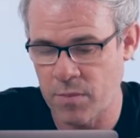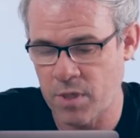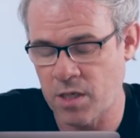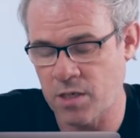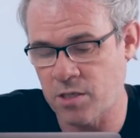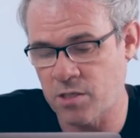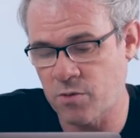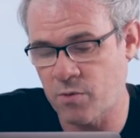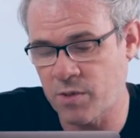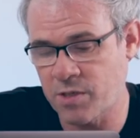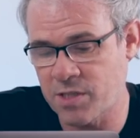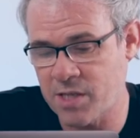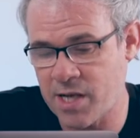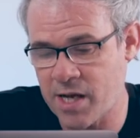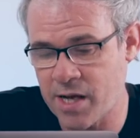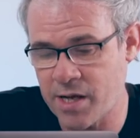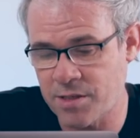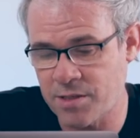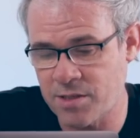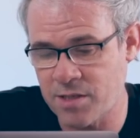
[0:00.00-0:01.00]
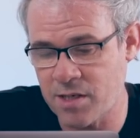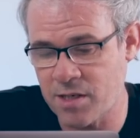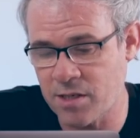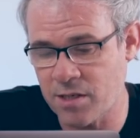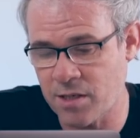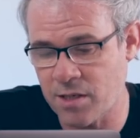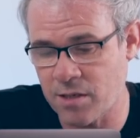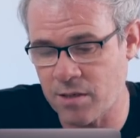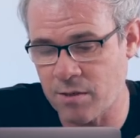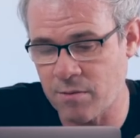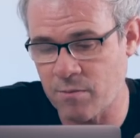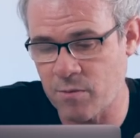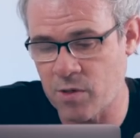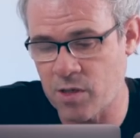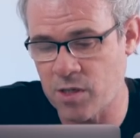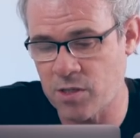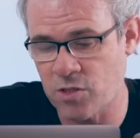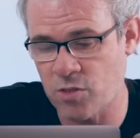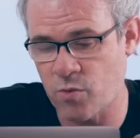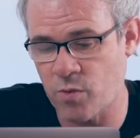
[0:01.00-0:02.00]
and the 2018
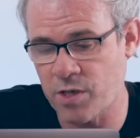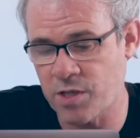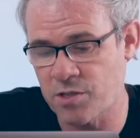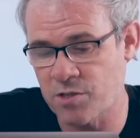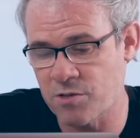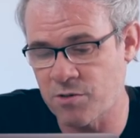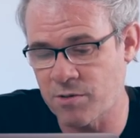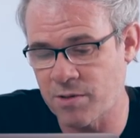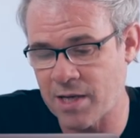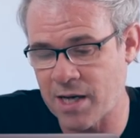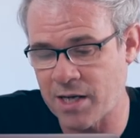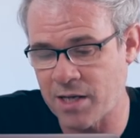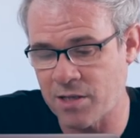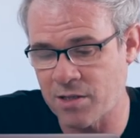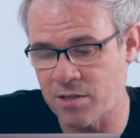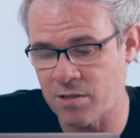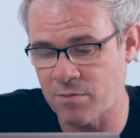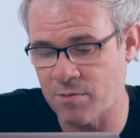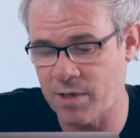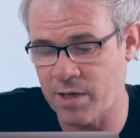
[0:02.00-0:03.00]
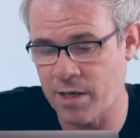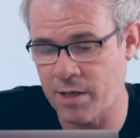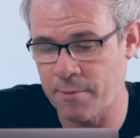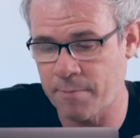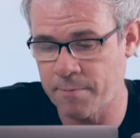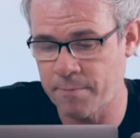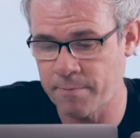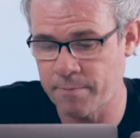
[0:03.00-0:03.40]
was 2293.